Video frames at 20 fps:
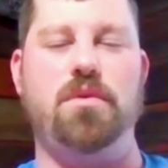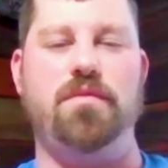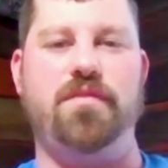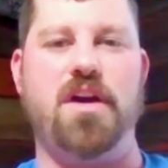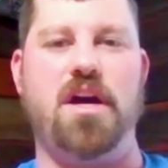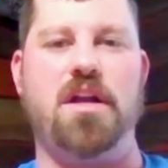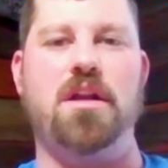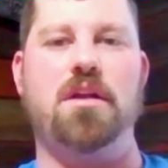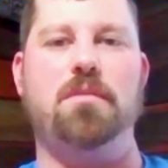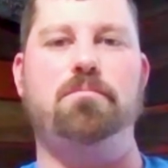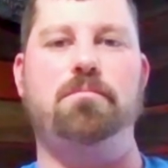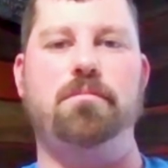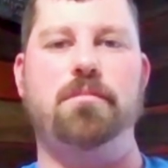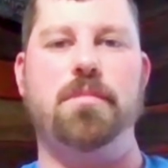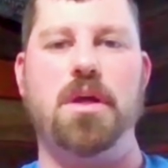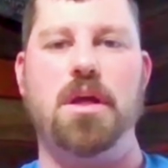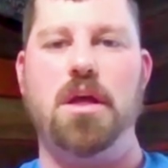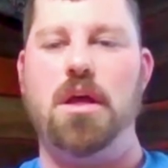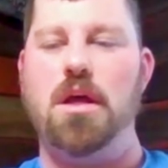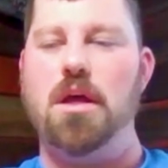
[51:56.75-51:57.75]
We've got a
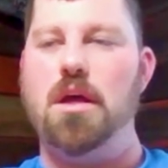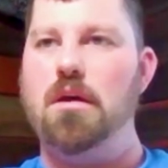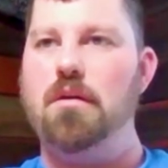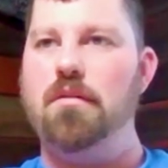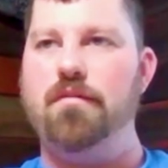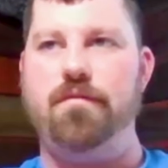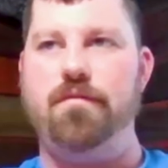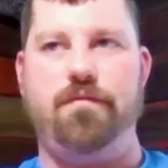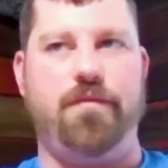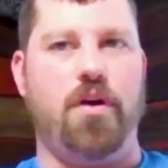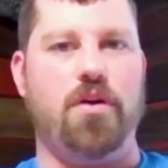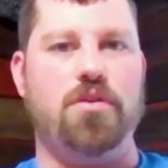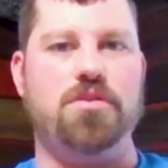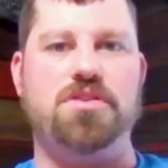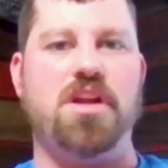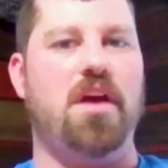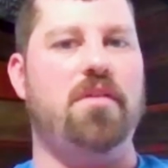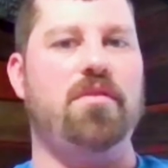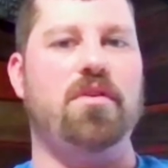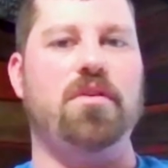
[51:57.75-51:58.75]

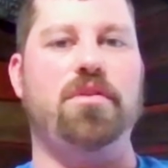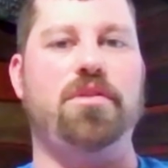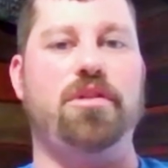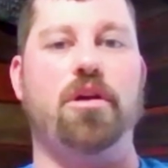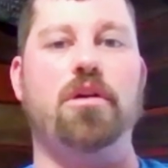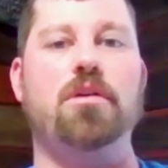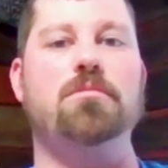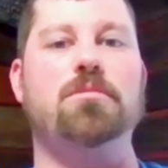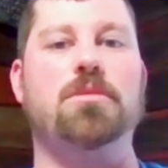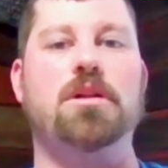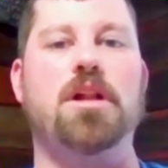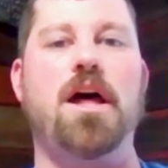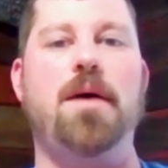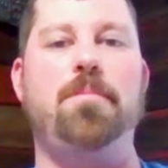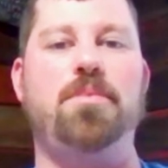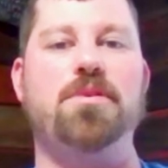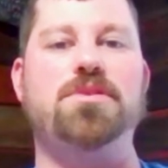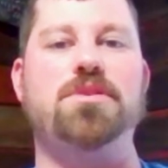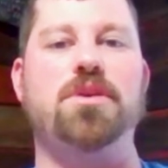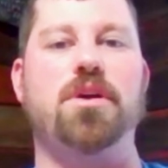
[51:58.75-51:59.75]
first ever thermal
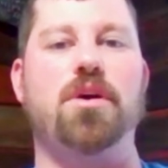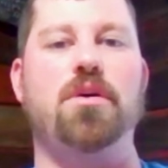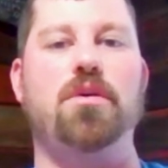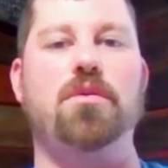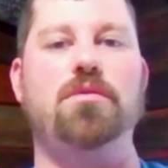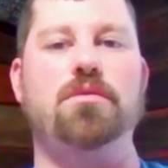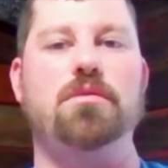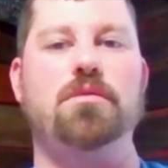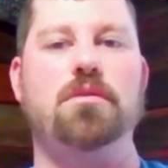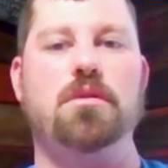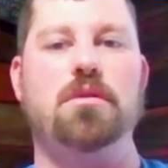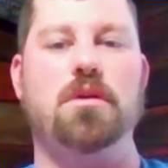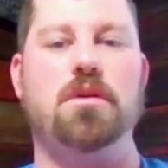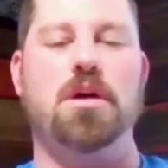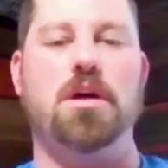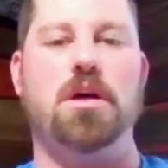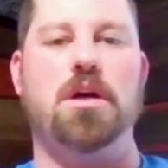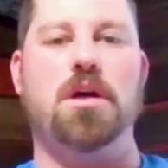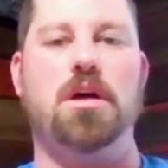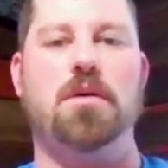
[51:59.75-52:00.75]
episode
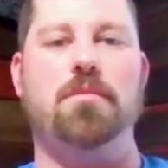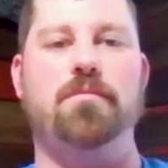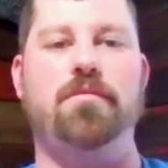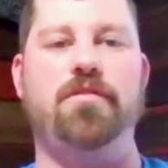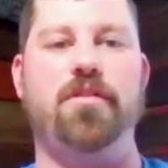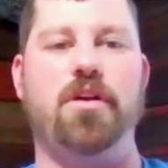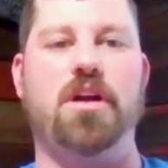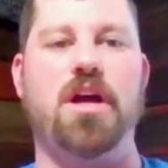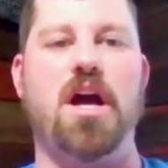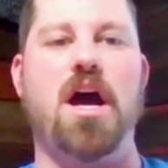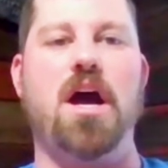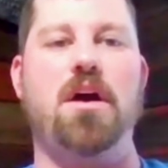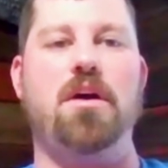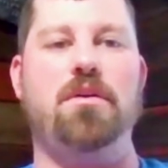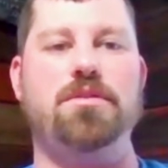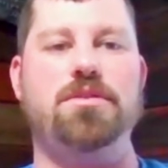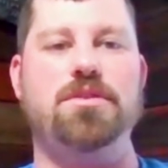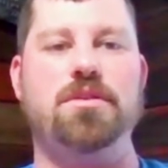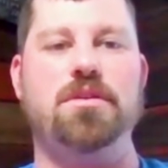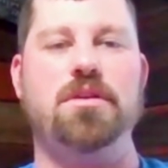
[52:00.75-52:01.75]
for
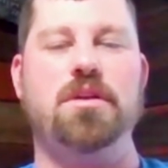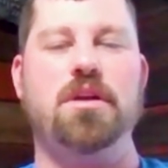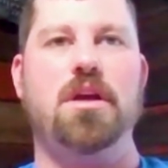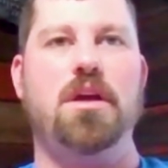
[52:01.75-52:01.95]
coyotes.